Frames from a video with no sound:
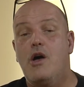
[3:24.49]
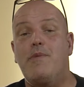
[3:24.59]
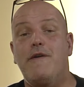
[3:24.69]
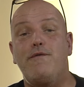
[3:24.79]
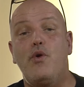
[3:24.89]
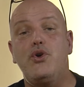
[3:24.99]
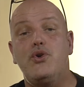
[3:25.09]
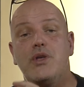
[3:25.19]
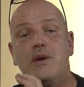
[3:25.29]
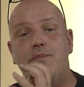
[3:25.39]
before you
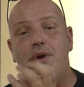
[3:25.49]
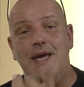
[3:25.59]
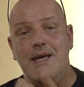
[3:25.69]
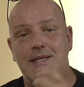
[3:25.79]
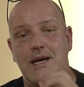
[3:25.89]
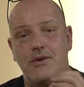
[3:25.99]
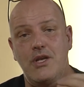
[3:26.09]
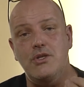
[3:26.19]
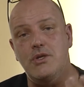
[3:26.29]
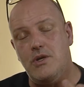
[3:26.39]
then break it down
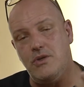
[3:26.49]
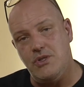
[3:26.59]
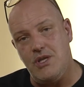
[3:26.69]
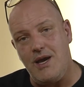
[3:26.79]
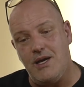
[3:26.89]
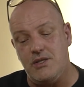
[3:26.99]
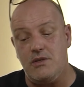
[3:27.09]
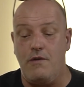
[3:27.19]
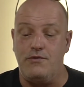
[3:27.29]
into those nuggets of